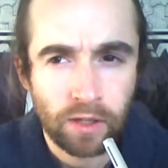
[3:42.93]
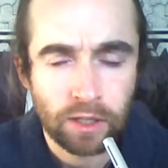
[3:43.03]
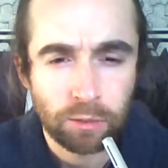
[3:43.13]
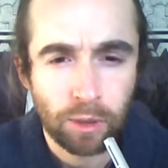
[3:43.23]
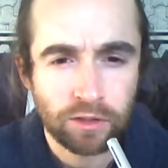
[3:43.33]

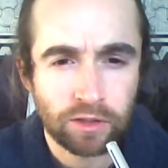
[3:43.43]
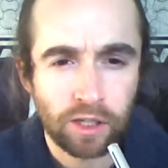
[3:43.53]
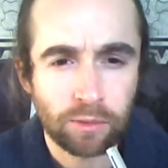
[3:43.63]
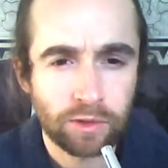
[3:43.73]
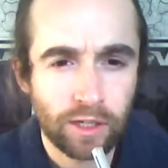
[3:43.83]
each person
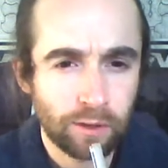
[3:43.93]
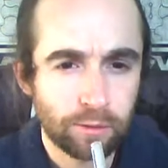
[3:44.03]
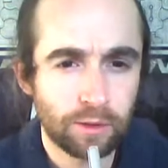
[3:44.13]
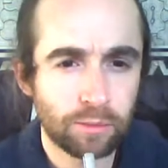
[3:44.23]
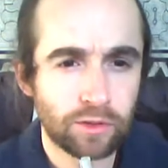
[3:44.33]
comes to that
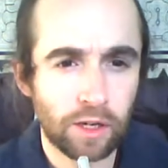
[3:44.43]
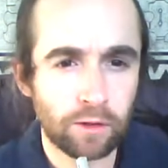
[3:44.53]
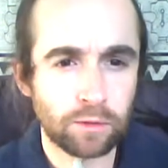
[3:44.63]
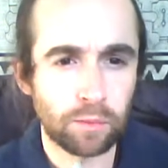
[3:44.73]
for themselves,